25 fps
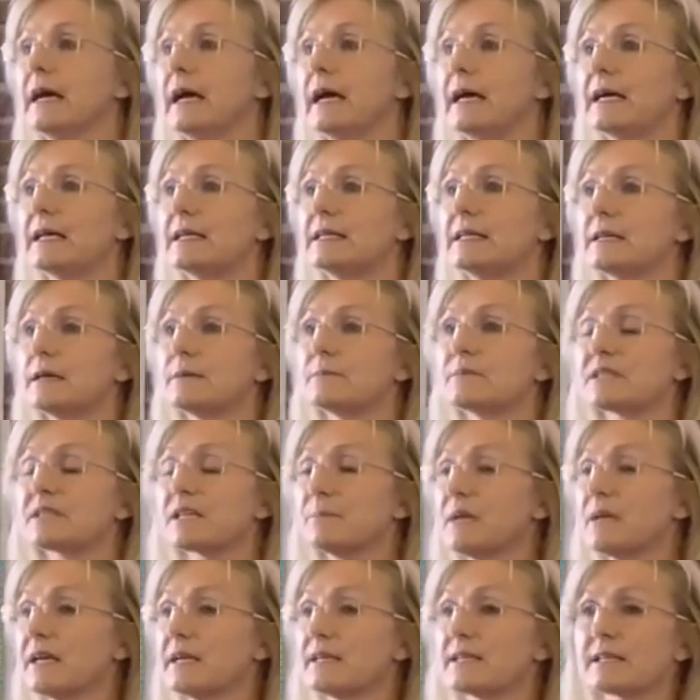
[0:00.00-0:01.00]
And um,
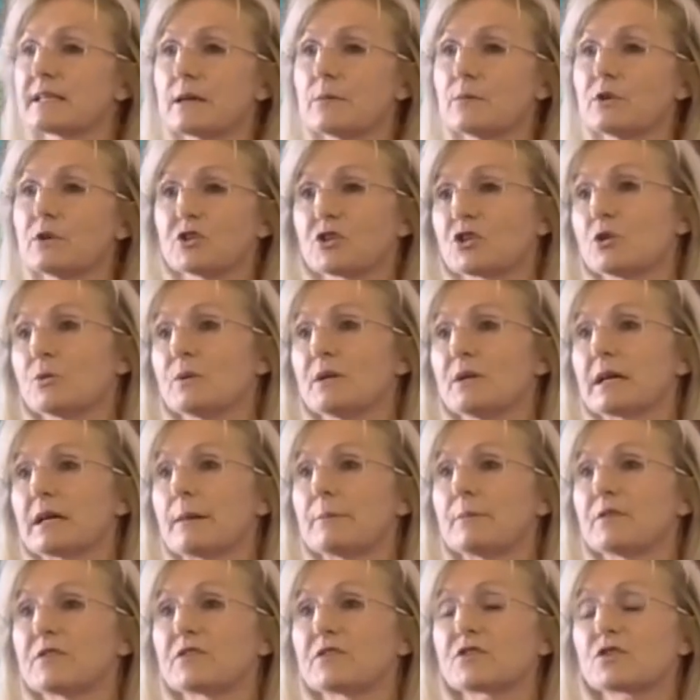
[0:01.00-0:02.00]
some days they would, she would
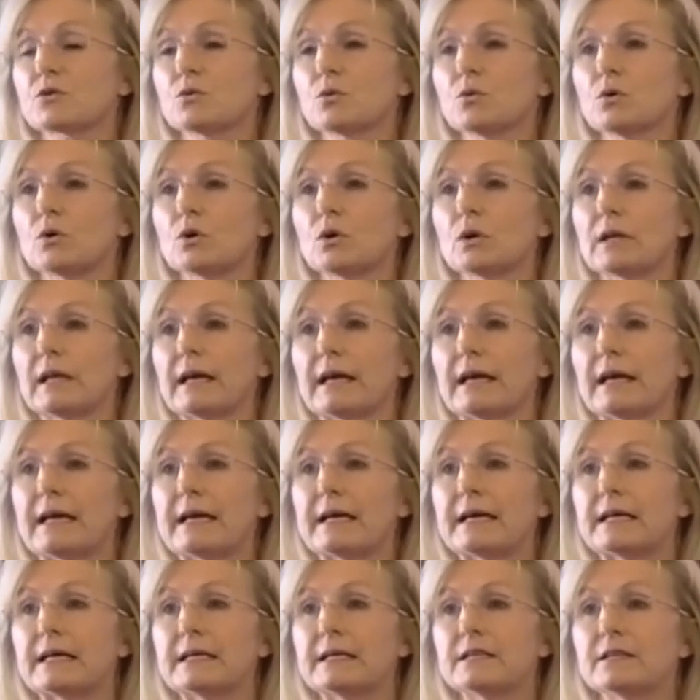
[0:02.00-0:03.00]
come to the school
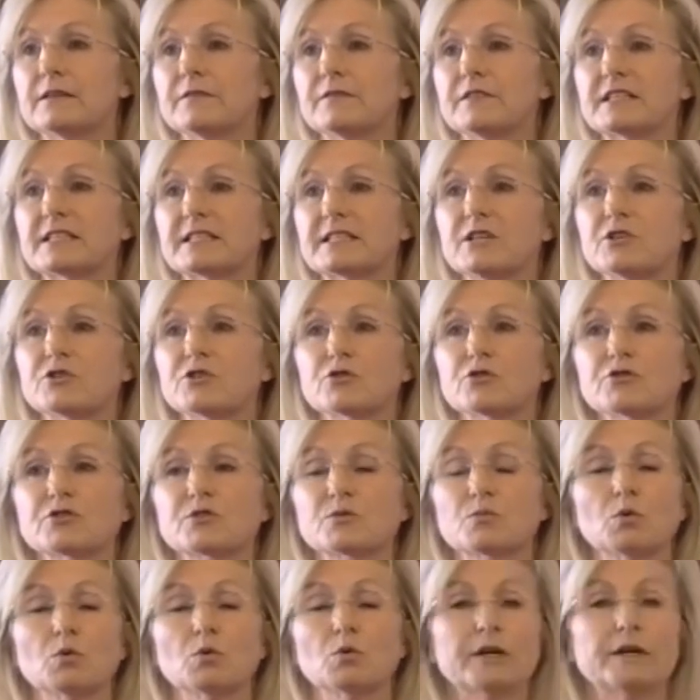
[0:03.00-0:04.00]
and the
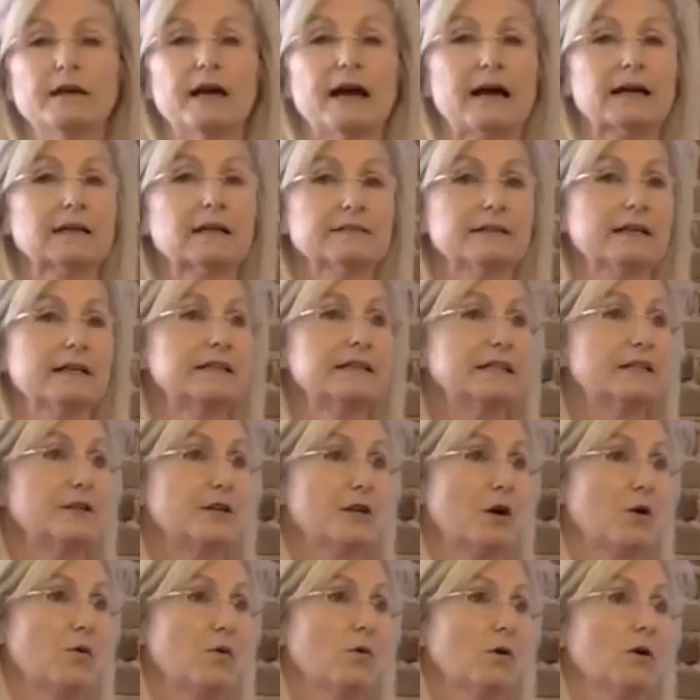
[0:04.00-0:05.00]
teachers would act like they didn't
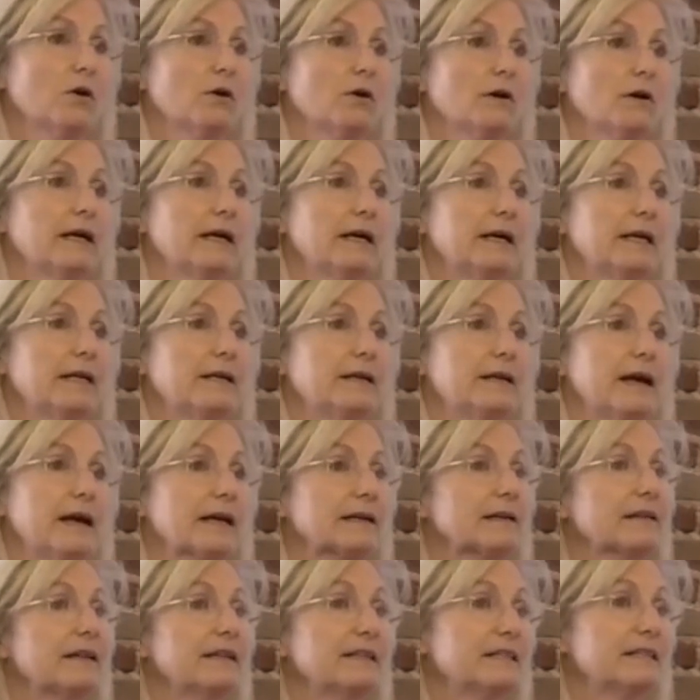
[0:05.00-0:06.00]
know her and
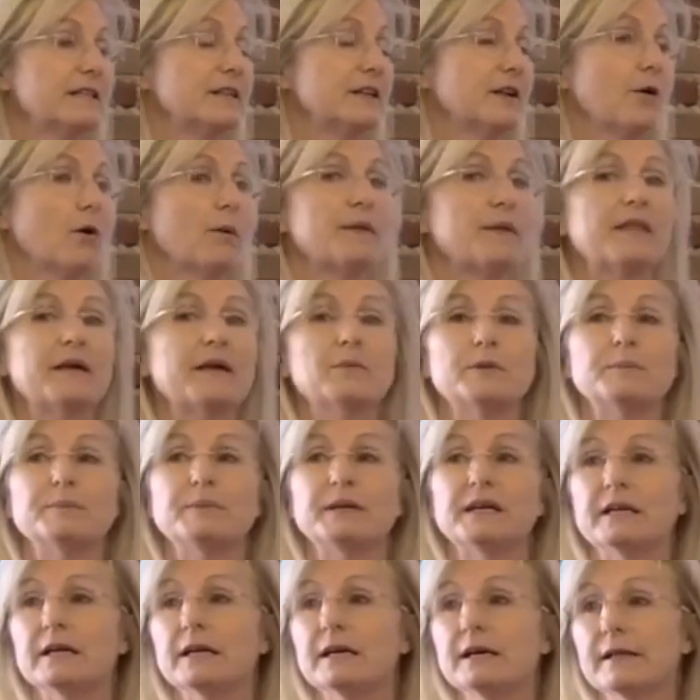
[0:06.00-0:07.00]
act they didn't know him. And they would
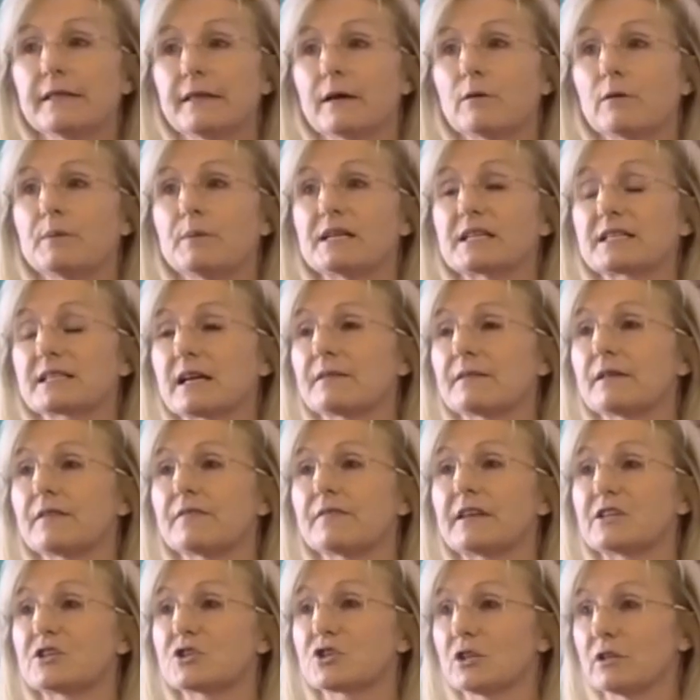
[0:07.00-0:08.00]
be, that would be a sign that
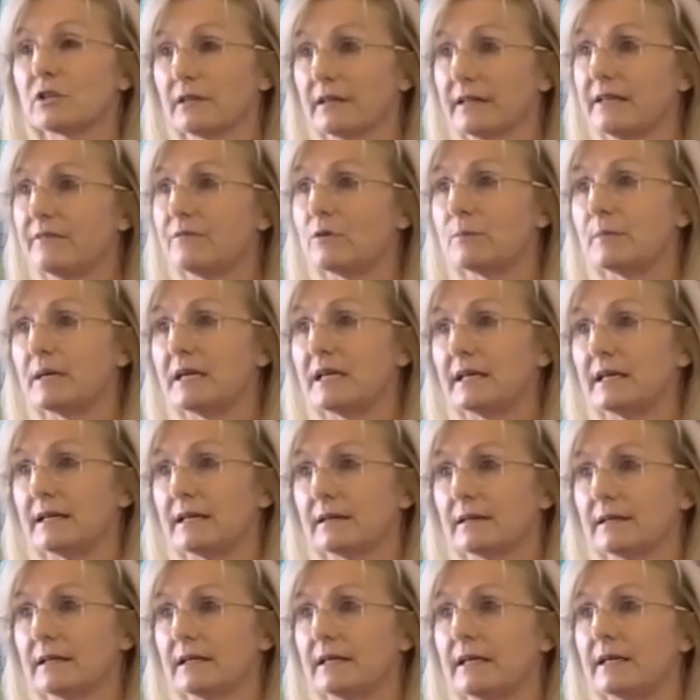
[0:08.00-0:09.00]
they should leave
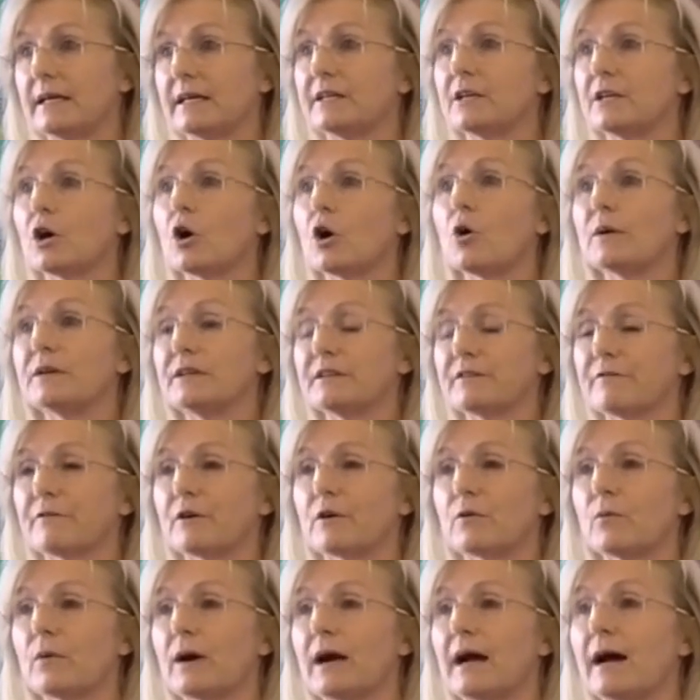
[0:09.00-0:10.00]
immediately and go a
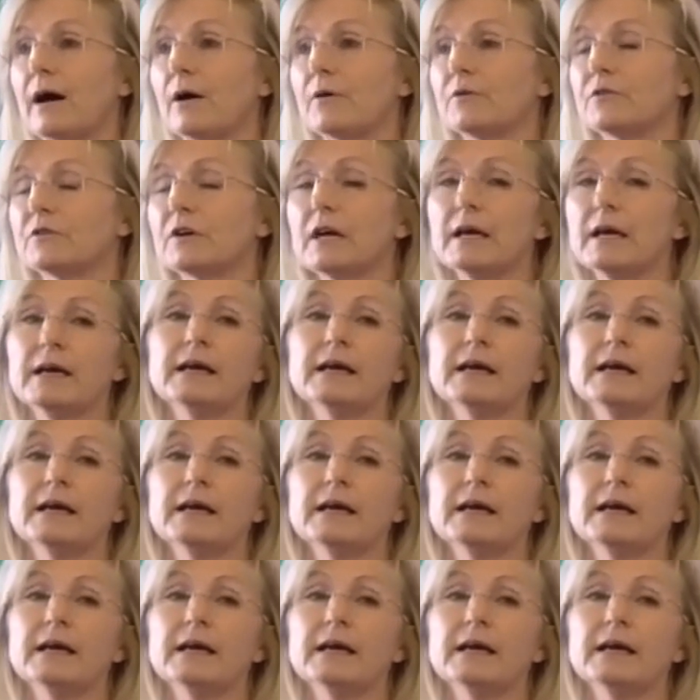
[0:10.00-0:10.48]
different route.